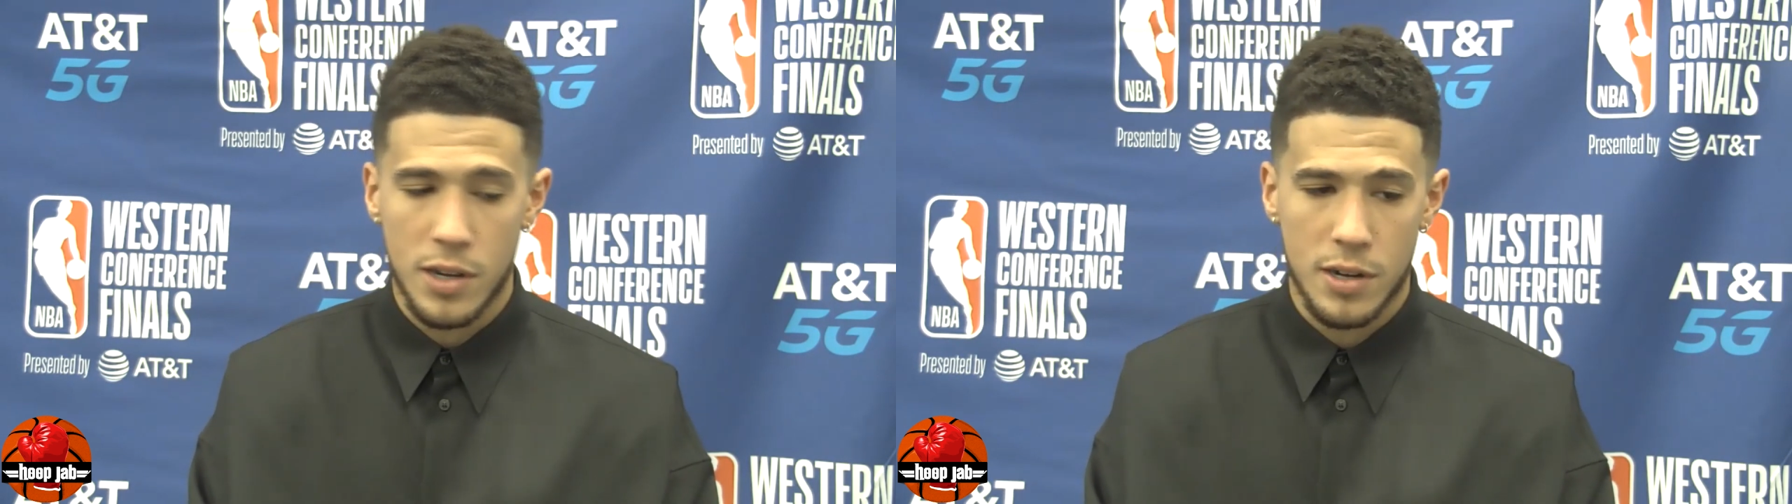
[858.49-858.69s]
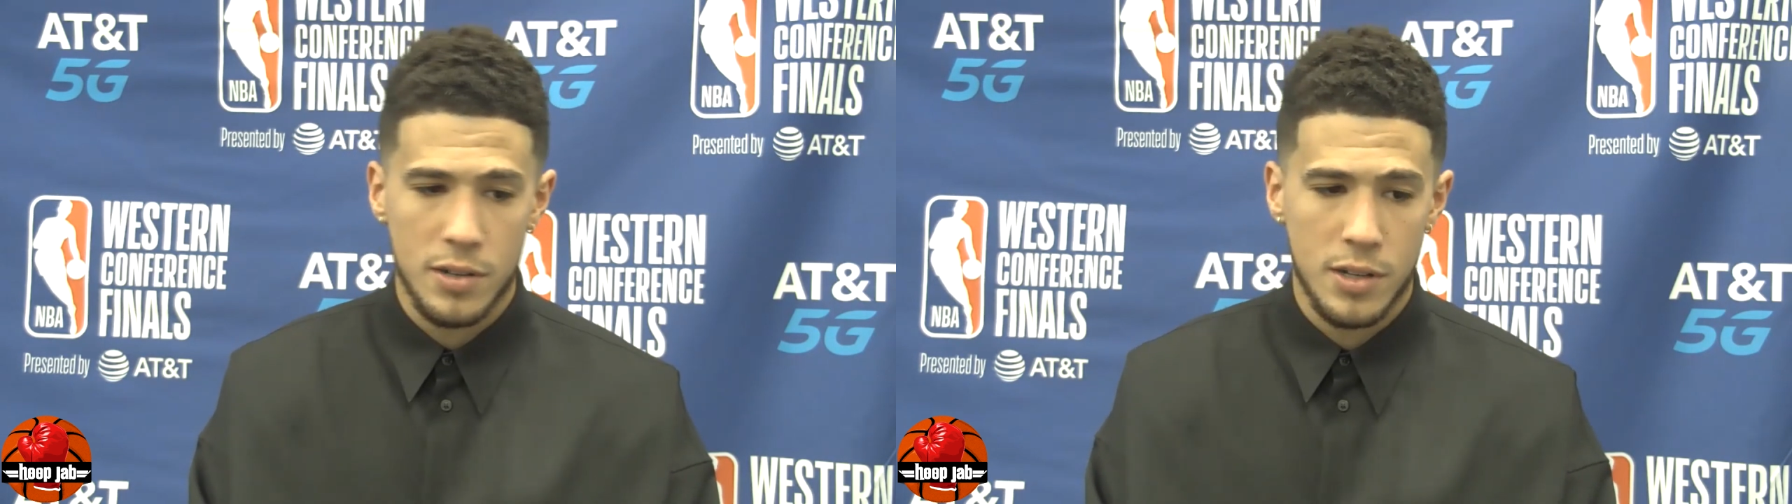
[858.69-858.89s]

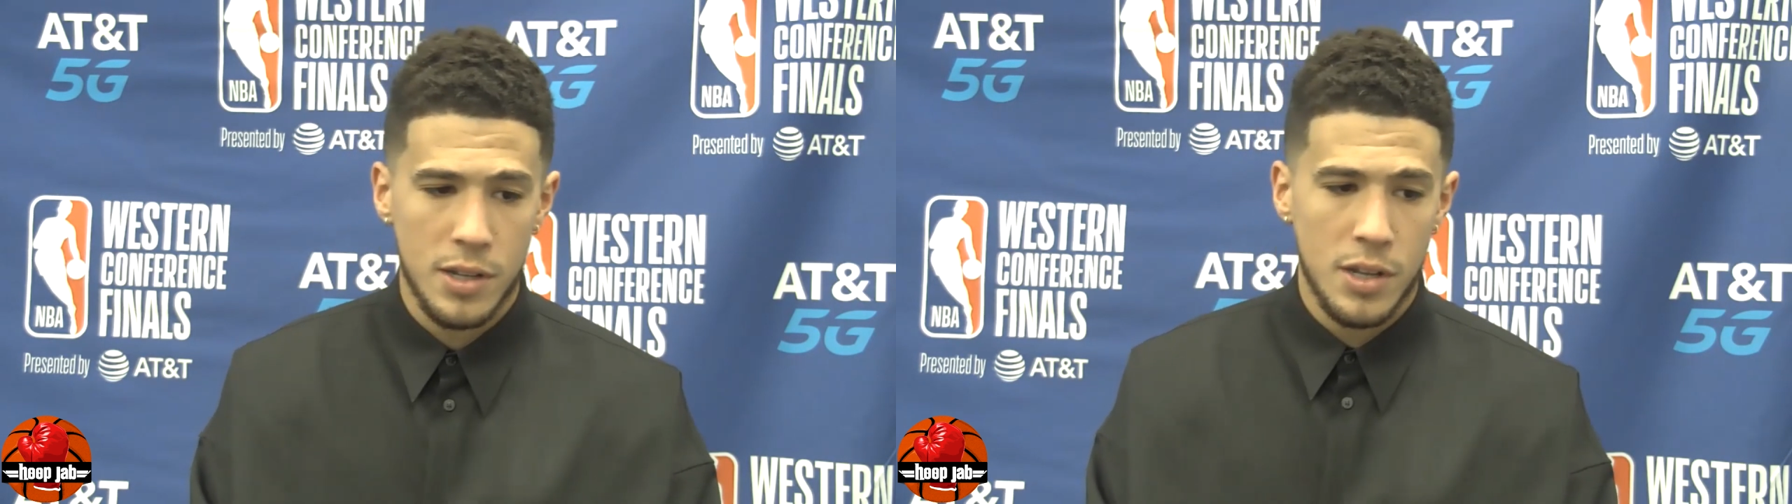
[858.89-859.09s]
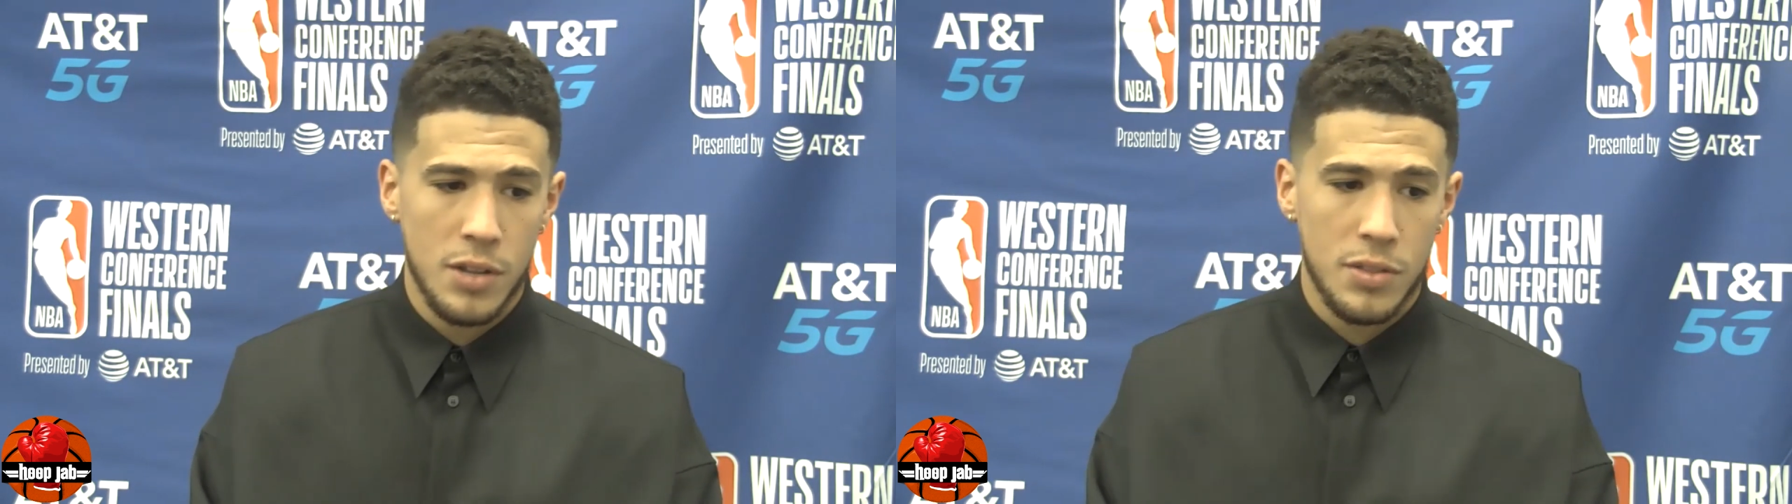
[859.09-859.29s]
to
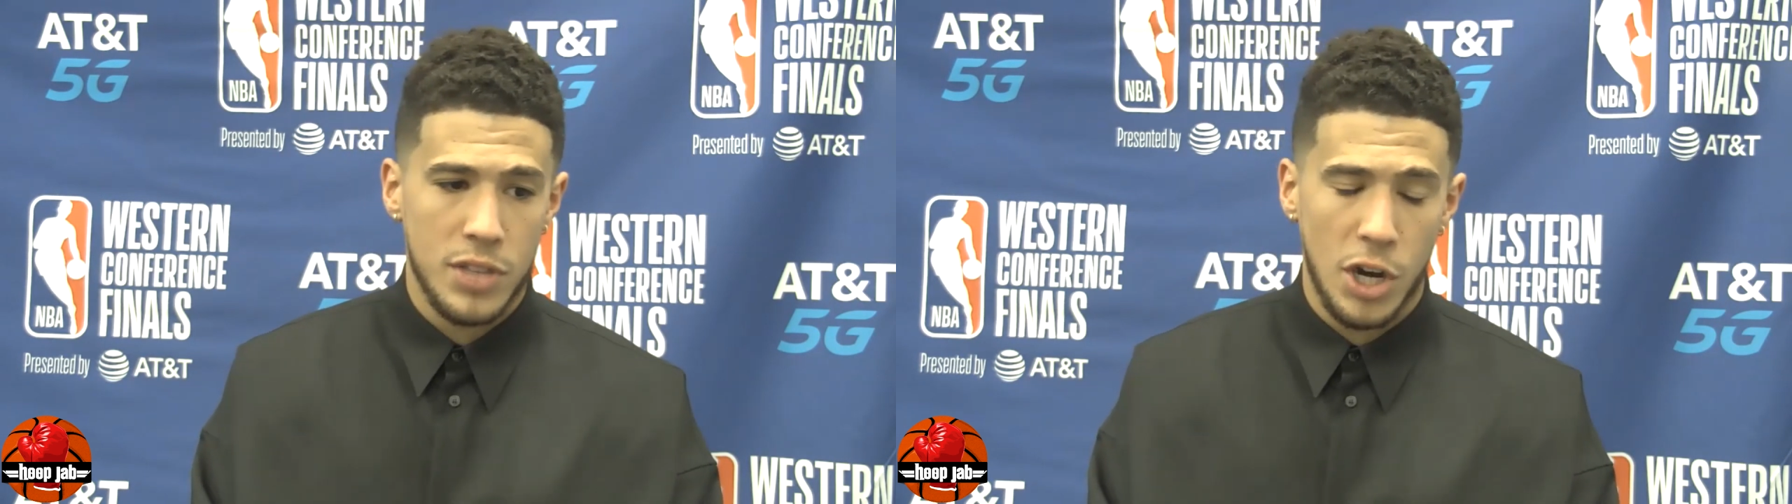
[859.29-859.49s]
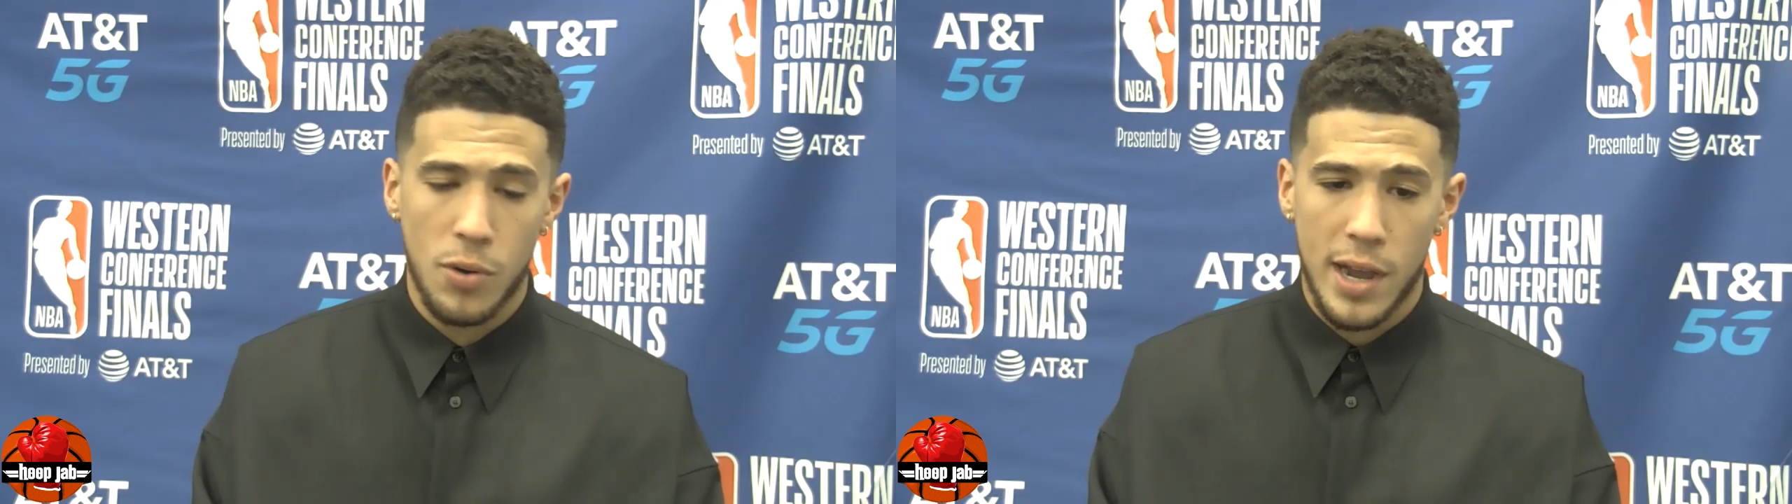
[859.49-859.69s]

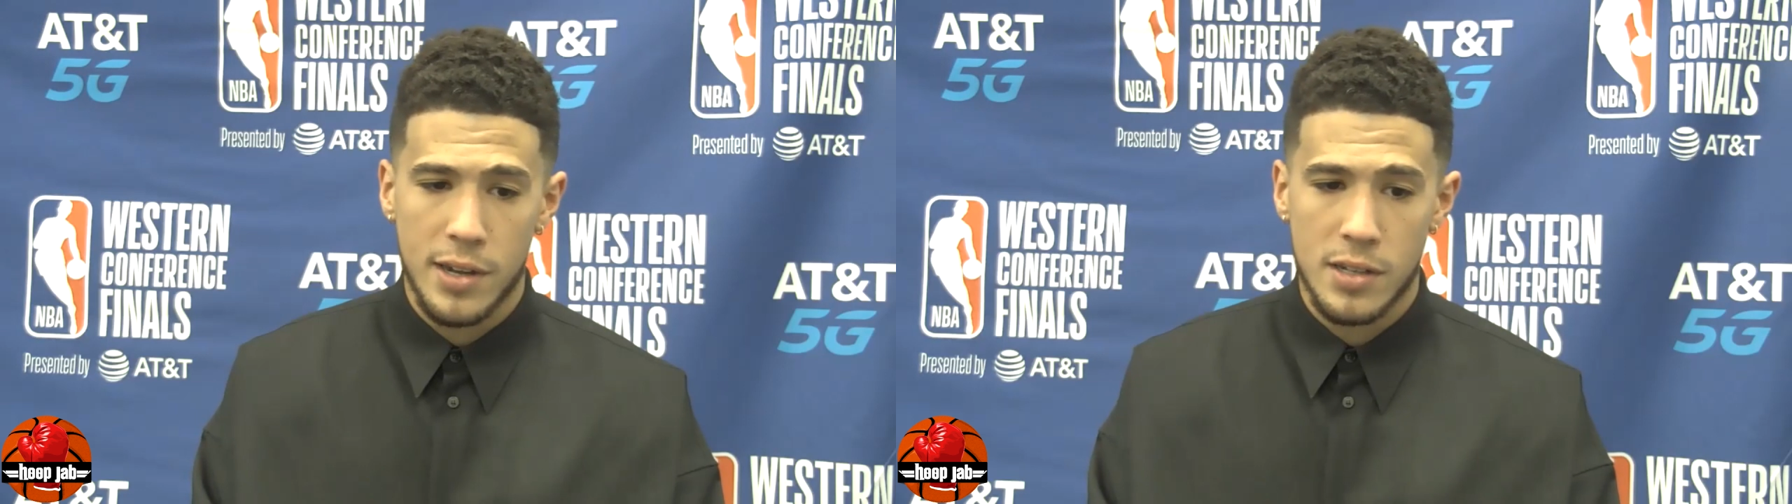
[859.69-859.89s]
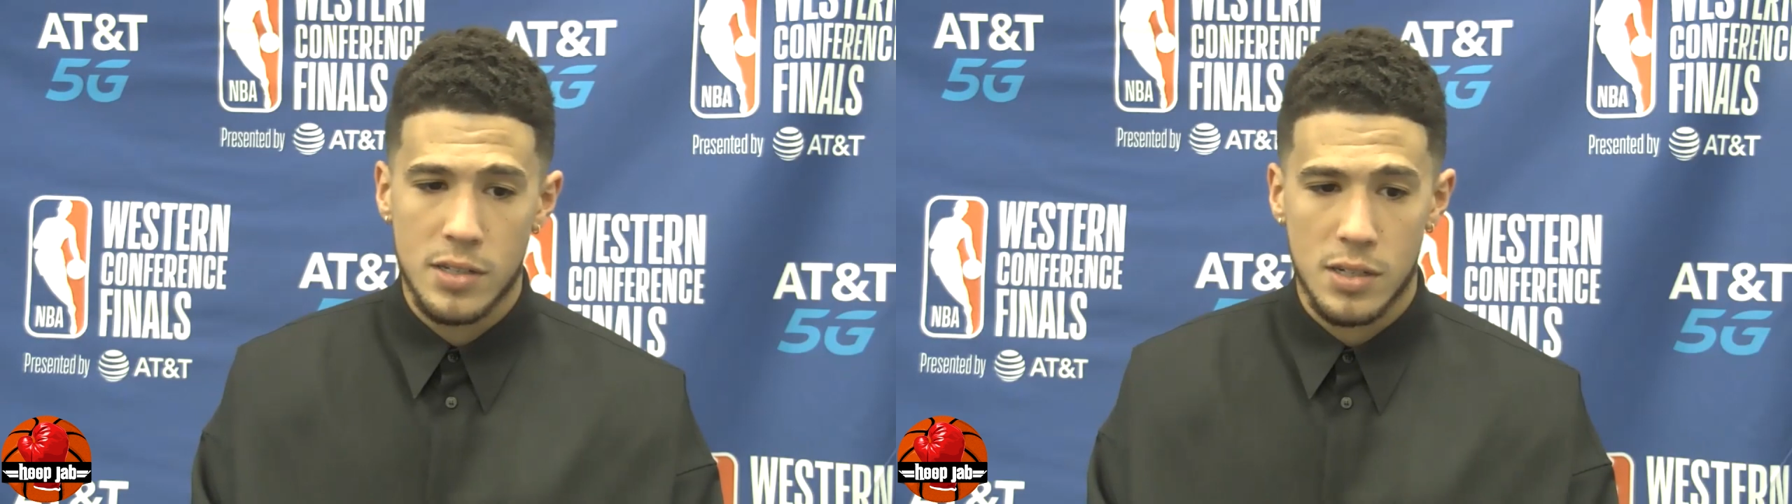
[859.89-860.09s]
throw at
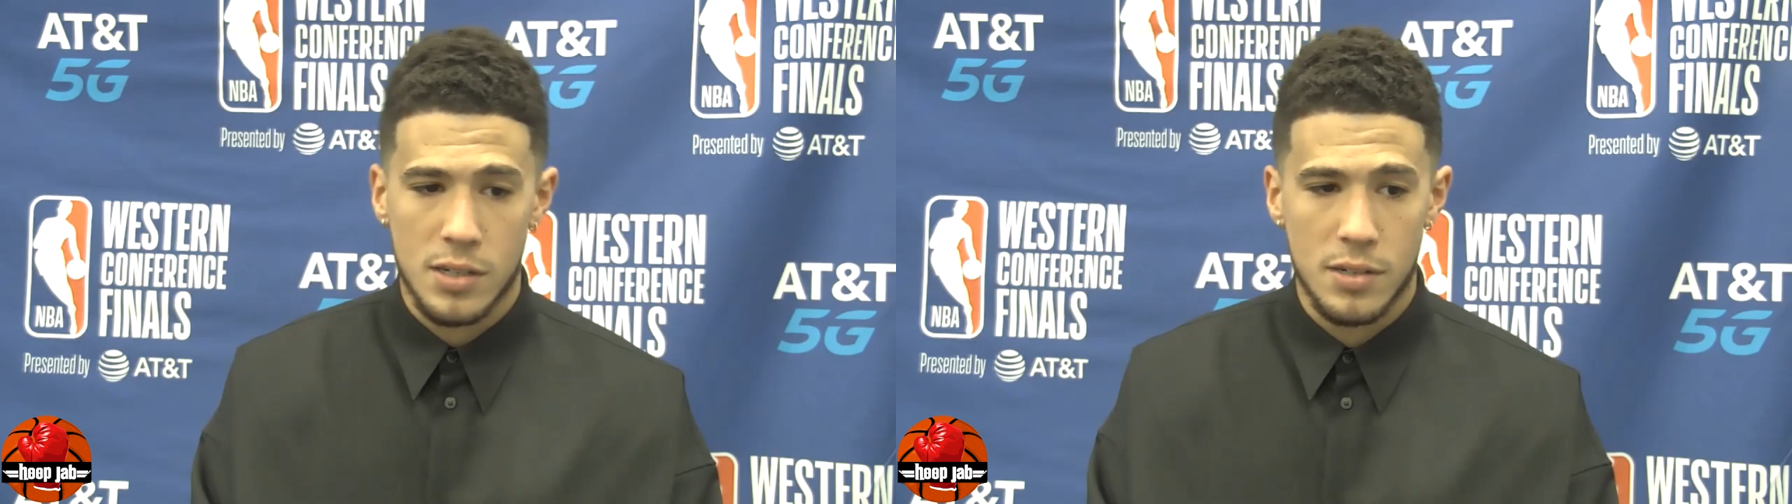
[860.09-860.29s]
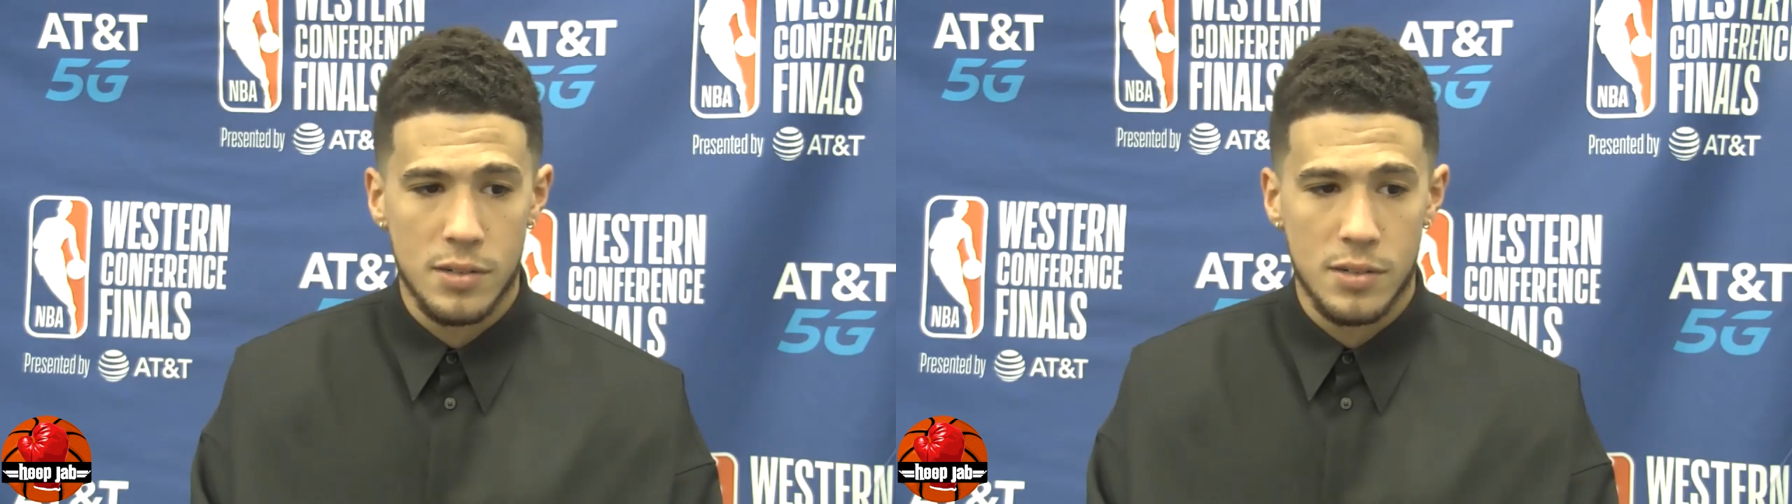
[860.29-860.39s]
us and,